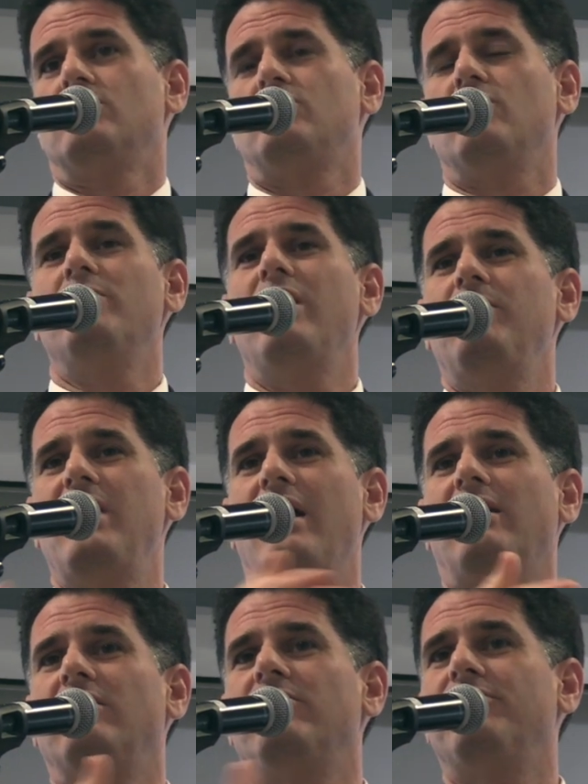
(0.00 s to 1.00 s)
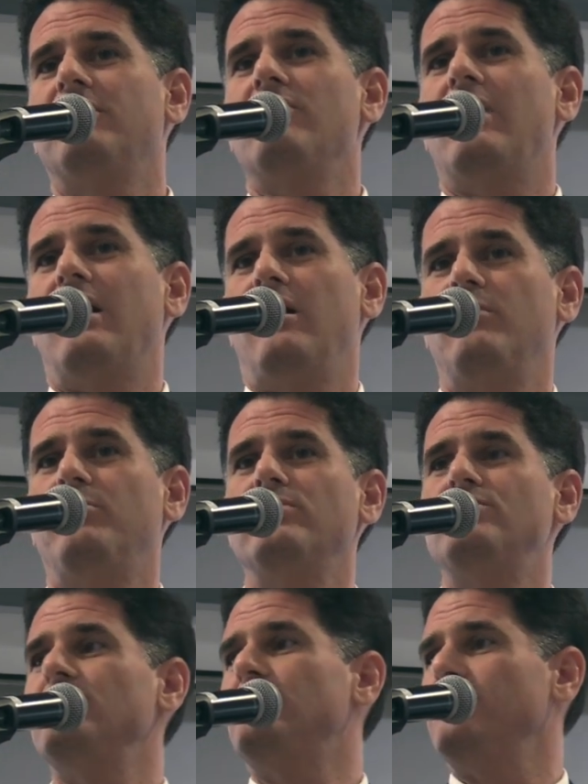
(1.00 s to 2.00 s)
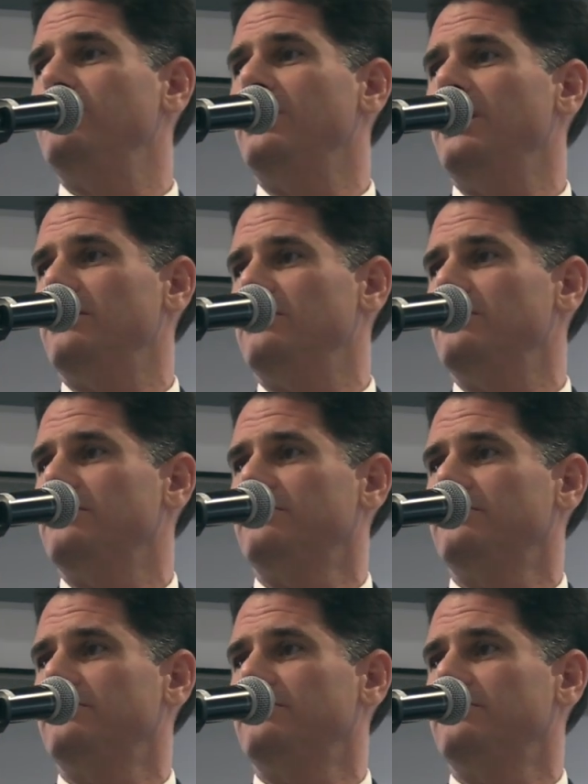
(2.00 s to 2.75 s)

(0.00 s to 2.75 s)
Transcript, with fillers: so maybe I can figure out how to put you two together.